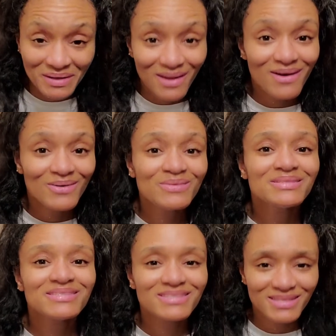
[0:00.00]

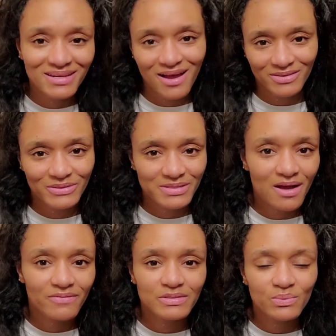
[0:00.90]
along to the doctor's
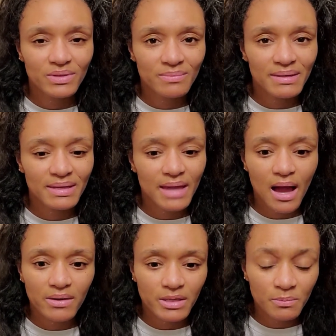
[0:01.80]
office with me.
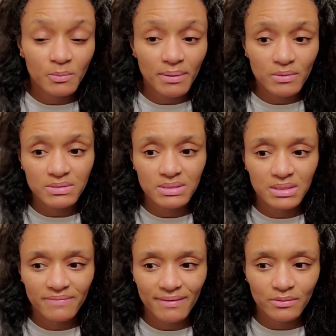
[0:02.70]
I'll keep you
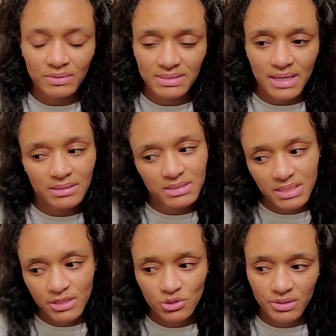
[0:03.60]
posted if I do decide to
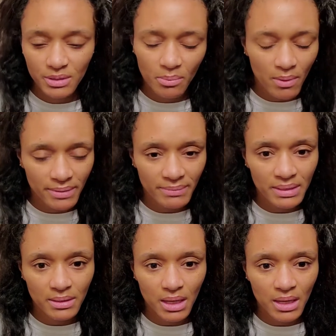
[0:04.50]
schedule the
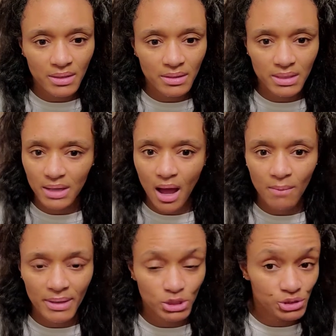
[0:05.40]
appointment, and then I'll
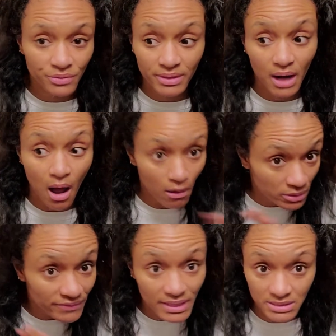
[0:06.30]
make sure that
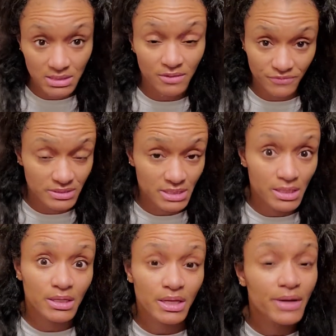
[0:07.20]
all of that stuff is
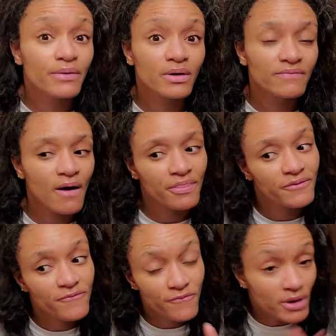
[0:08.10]
taken care of on
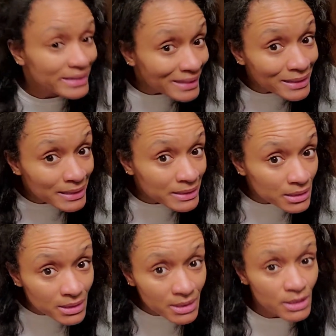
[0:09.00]
the front end,
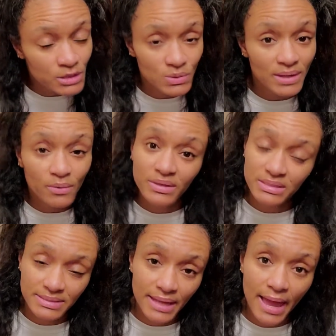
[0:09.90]
so I don't
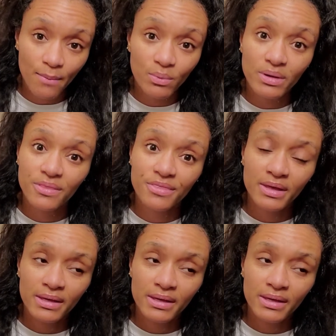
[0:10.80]
get slapped with